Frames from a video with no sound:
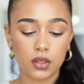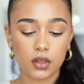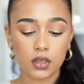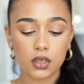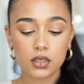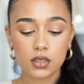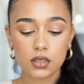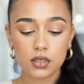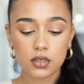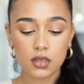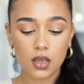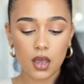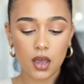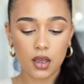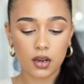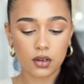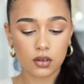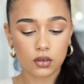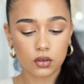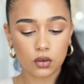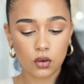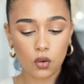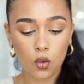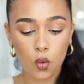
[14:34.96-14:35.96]
this
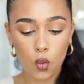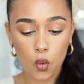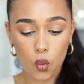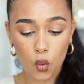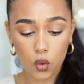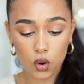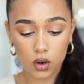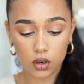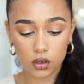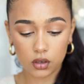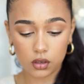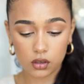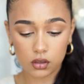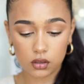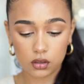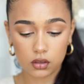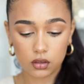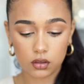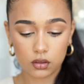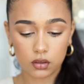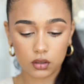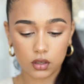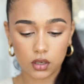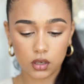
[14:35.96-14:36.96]
and Cork
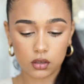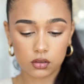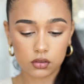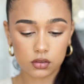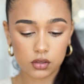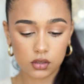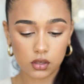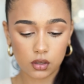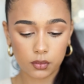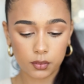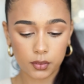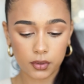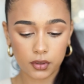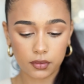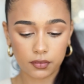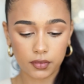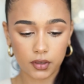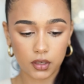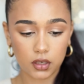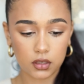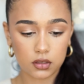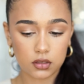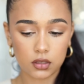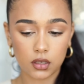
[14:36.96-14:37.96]
goes so
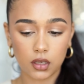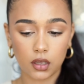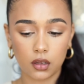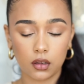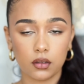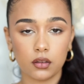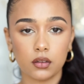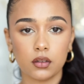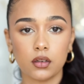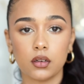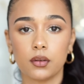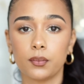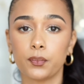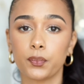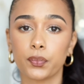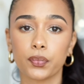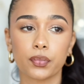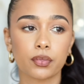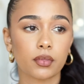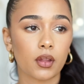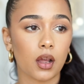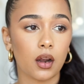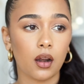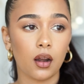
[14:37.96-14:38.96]
perfectly together.
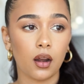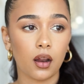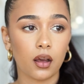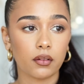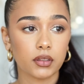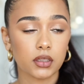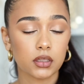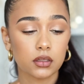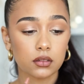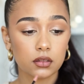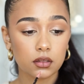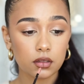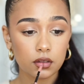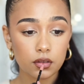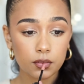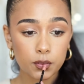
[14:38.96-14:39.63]
Love it.